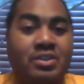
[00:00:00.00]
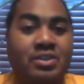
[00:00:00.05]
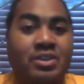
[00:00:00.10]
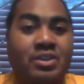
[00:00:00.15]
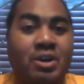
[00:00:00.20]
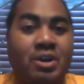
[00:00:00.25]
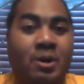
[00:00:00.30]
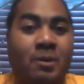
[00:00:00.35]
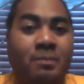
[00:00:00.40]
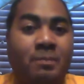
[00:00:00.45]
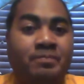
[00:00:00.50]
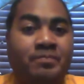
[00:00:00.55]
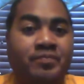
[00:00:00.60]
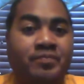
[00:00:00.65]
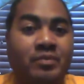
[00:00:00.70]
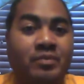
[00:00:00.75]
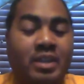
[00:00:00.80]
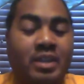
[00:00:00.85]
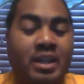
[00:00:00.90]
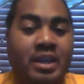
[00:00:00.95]

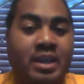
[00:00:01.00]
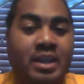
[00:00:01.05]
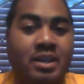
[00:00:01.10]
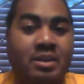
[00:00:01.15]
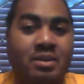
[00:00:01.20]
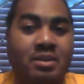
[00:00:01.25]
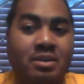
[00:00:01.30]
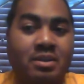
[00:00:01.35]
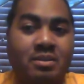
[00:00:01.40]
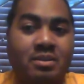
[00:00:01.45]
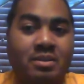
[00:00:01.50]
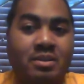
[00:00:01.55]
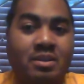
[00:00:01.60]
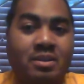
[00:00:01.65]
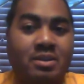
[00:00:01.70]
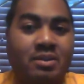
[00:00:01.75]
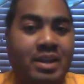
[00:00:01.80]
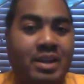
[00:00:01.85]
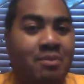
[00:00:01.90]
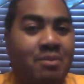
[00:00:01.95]
and
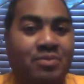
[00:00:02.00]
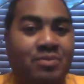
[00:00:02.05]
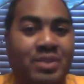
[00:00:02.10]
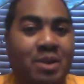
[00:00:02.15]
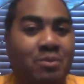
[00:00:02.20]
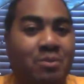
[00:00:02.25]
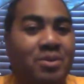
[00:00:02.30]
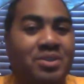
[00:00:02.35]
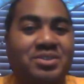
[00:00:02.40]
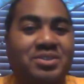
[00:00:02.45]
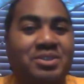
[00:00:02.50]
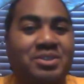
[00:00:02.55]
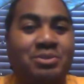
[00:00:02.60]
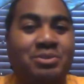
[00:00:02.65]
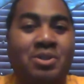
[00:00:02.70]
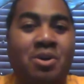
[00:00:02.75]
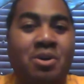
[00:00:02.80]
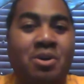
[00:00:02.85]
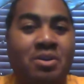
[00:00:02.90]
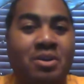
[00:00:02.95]
that wasn't
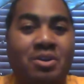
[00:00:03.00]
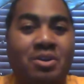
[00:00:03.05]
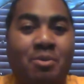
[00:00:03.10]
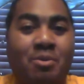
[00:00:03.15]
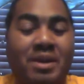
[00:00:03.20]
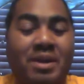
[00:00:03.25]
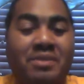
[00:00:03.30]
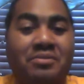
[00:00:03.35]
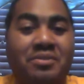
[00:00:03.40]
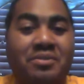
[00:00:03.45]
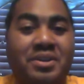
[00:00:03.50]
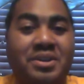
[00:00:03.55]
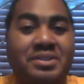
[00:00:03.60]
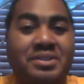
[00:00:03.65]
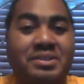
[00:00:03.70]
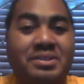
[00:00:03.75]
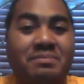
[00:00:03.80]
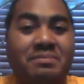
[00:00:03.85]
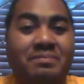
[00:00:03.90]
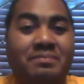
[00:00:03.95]
too long ago, my
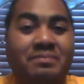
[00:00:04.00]
friends.